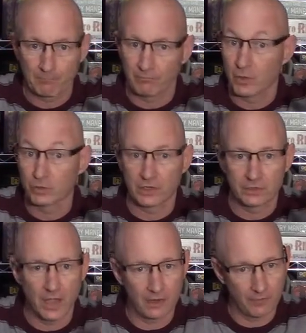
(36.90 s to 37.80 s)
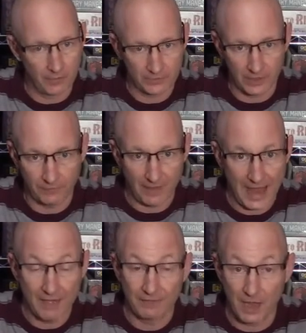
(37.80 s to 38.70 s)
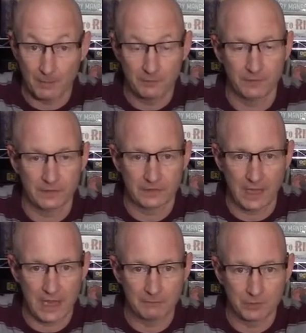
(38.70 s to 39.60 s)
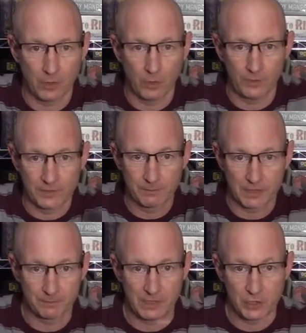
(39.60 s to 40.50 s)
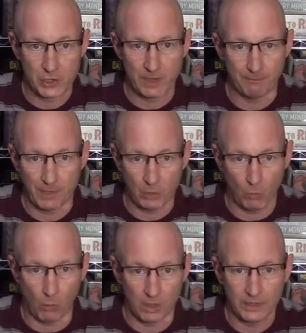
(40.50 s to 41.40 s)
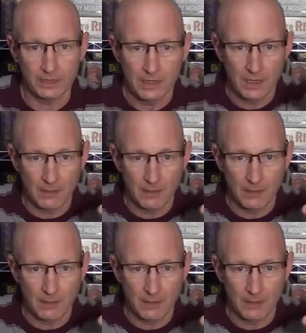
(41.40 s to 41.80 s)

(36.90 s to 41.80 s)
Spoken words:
There's a ton of other stuff I have coming for this game, so this must be shipment 1